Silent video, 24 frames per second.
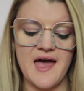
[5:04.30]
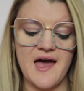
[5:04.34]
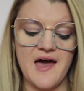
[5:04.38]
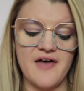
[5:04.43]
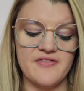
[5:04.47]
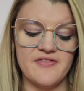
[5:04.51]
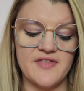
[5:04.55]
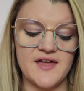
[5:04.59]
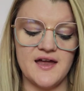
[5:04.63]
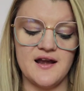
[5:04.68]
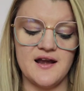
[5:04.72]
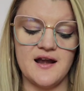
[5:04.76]

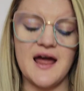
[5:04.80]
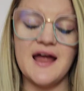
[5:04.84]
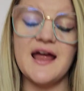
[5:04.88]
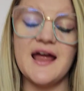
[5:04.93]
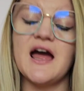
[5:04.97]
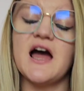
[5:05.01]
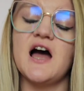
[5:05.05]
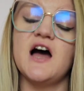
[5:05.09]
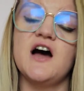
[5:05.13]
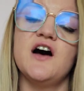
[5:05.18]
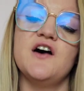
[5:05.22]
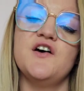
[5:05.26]
And then I
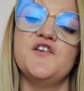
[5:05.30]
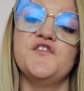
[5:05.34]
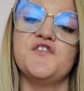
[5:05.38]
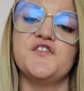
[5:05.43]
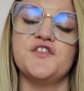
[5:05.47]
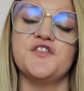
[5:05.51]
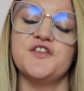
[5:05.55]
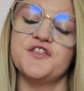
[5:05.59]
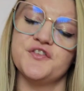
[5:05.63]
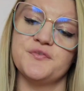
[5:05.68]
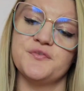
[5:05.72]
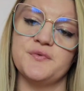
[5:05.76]

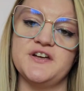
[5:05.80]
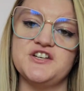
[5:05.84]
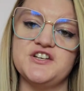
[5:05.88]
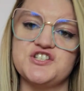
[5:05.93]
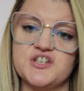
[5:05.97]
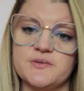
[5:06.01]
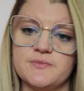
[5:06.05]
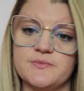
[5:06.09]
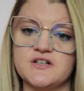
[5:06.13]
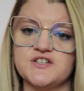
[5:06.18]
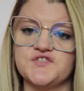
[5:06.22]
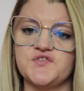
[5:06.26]
have the three
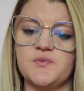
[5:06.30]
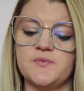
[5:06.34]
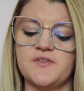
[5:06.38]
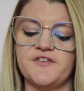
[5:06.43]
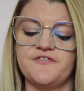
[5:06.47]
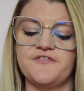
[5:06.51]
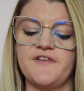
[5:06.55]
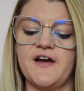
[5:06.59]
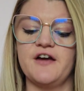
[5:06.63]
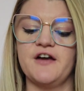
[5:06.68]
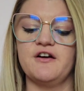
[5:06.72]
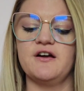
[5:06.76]
shimmers from the
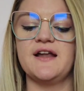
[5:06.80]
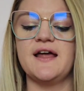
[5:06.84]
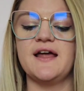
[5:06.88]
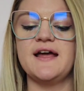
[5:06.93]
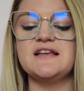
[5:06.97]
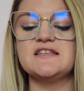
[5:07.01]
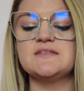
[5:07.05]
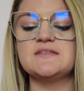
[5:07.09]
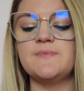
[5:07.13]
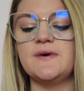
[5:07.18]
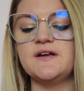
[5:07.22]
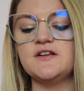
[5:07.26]
Fire and
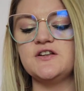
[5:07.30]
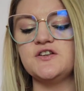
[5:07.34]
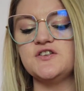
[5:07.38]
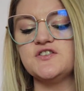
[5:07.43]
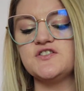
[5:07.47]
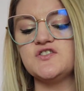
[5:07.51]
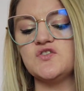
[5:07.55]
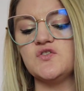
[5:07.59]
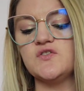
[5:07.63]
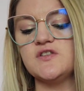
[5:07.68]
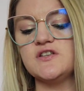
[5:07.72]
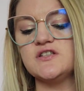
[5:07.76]
Ice bundle.
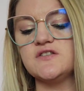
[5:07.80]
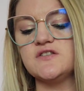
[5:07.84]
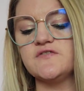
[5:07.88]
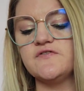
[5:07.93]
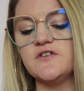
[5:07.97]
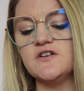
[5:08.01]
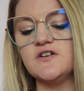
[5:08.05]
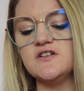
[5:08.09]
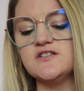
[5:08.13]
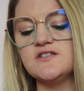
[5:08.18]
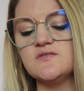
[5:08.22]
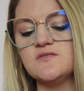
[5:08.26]
So this
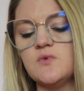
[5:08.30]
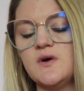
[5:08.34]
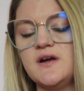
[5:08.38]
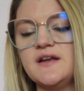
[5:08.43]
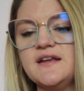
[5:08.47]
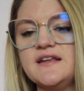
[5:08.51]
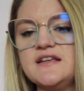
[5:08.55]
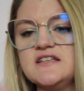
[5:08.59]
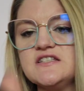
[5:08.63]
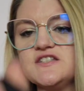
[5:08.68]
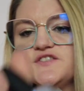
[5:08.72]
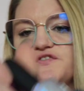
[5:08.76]
first
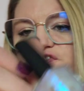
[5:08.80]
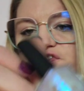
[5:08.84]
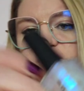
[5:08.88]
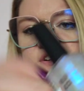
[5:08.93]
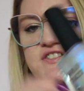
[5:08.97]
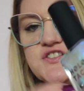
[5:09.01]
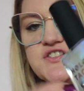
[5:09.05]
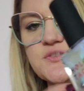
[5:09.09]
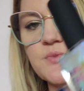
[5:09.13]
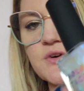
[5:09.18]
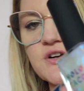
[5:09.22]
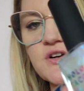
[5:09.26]
one is
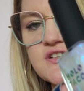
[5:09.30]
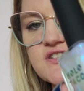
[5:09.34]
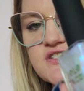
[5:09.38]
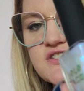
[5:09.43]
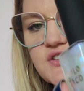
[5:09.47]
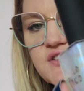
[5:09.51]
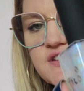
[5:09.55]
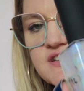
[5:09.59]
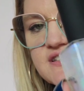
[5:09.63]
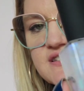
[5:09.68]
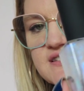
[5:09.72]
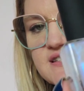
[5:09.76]
Freezer Burn.
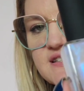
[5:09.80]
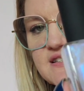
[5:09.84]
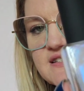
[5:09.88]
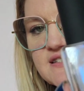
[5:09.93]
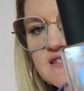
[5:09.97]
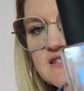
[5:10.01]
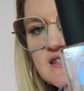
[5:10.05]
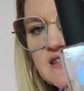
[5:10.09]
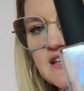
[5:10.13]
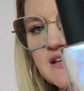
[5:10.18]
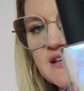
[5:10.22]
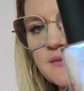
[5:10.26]
So this
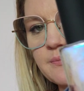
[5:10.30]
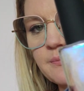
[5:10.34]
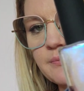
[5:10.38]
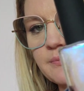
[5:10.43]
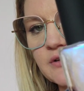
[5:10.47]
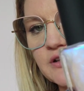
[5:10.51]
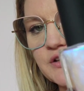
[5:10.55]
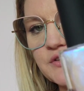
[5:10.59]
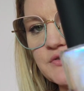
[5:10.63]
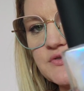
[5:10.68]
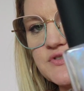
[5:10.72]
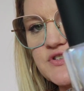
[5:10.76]
is the
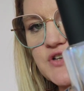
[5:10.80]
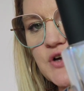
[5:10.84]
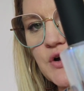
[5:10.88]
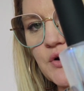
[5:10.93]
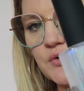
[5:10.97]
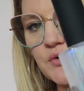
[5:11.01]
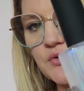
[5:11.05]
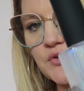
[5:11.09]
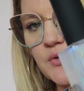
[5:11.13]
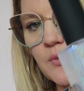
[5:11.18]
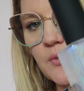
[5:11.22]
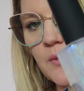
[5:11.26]
blue
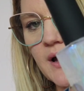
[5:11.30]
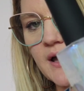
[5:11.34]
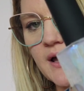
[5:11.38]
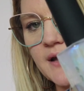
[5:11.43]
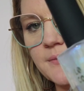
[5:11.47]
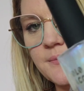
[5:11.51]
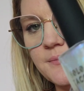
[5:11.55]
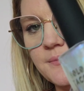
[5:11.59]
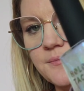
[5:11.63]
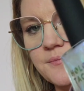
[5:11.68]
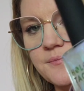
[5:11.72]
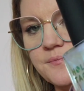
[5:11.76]
toned
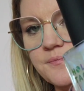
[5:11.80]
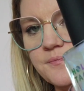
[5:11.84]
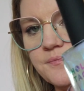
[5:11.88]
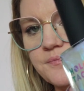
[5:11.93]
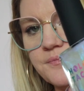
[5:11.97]
one.